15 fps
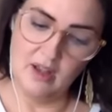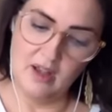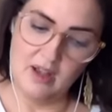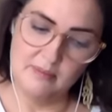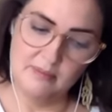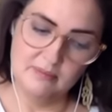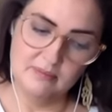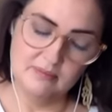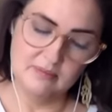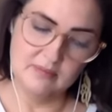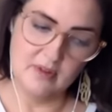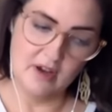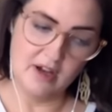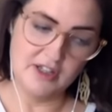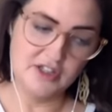um,
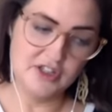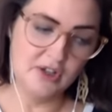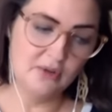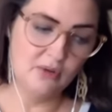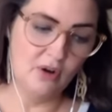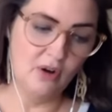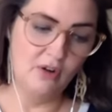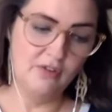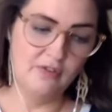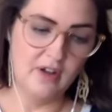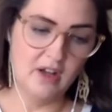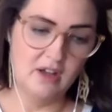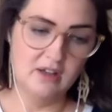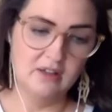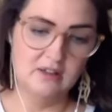I do
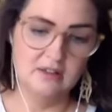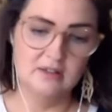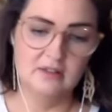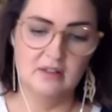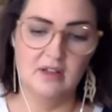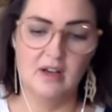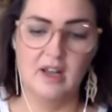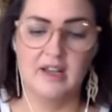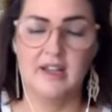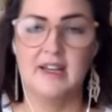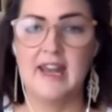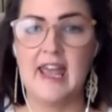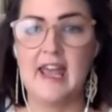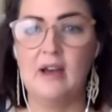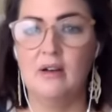offer like
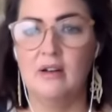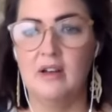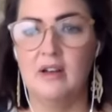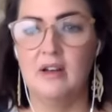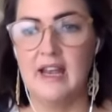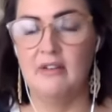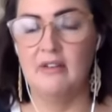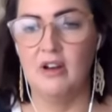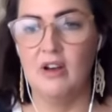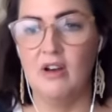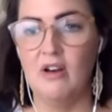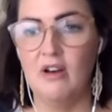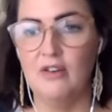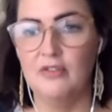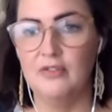an hour, an hour
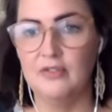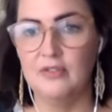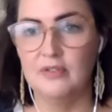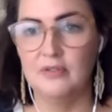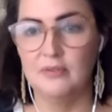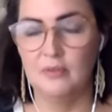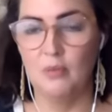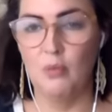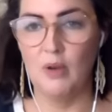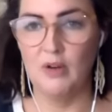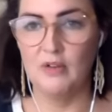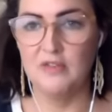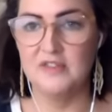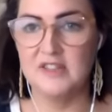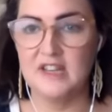and a half
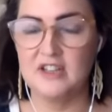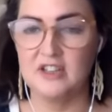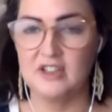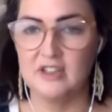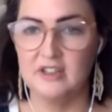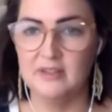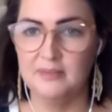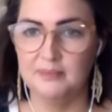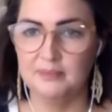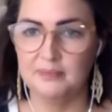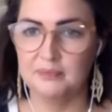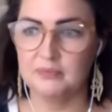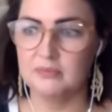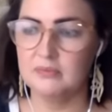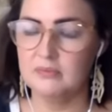one-off session,
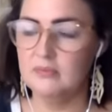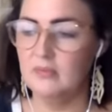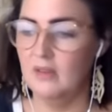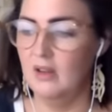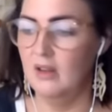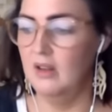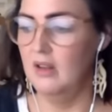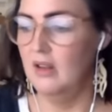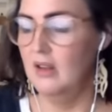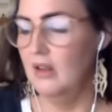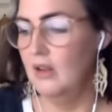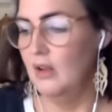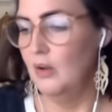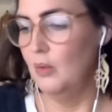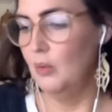
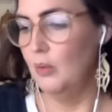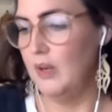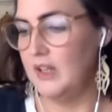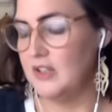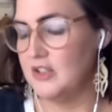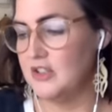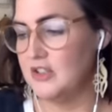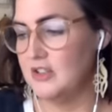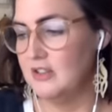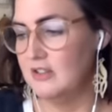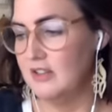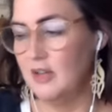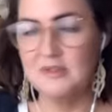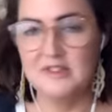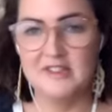which
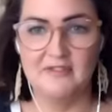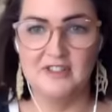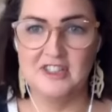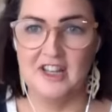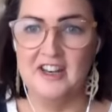no one's ever